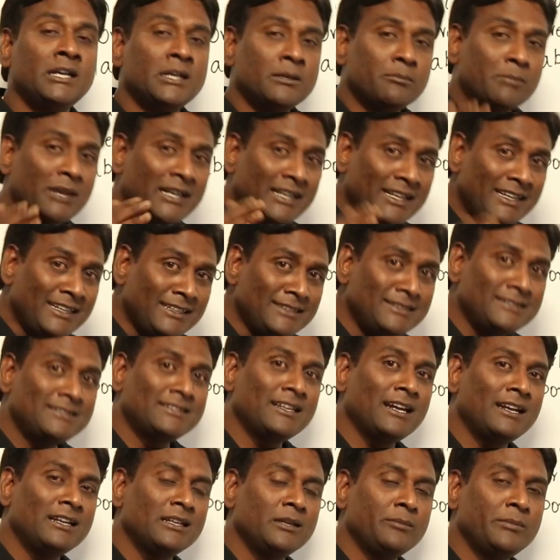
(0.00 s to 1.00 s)
But
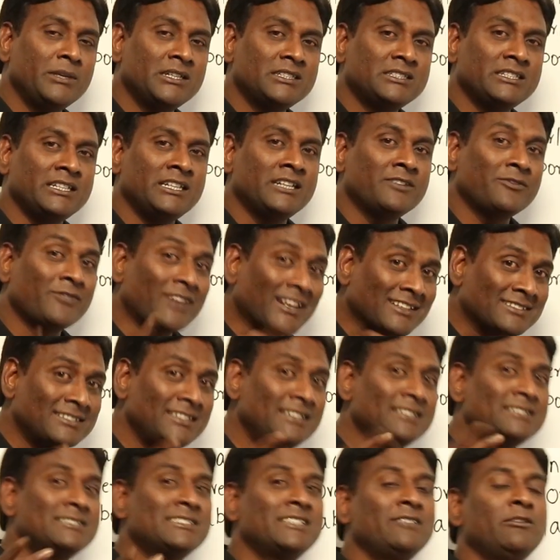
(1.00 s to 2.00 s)
inside the machine, flux
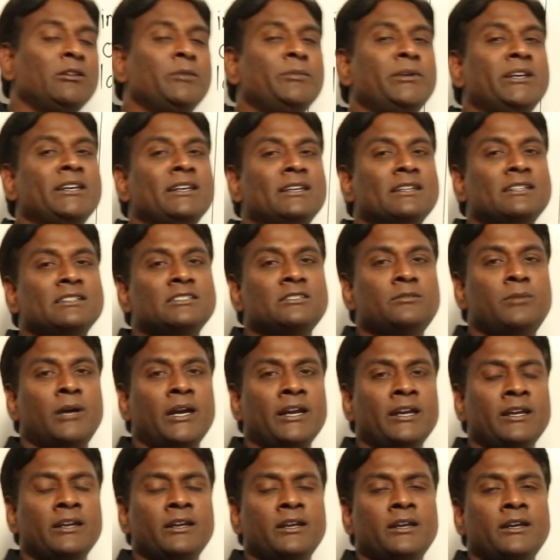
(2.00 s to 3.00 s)
density will be increased
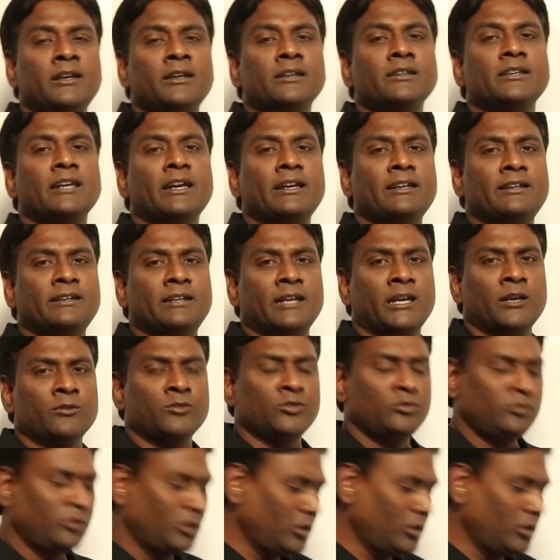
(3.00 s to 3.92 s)
by eight times.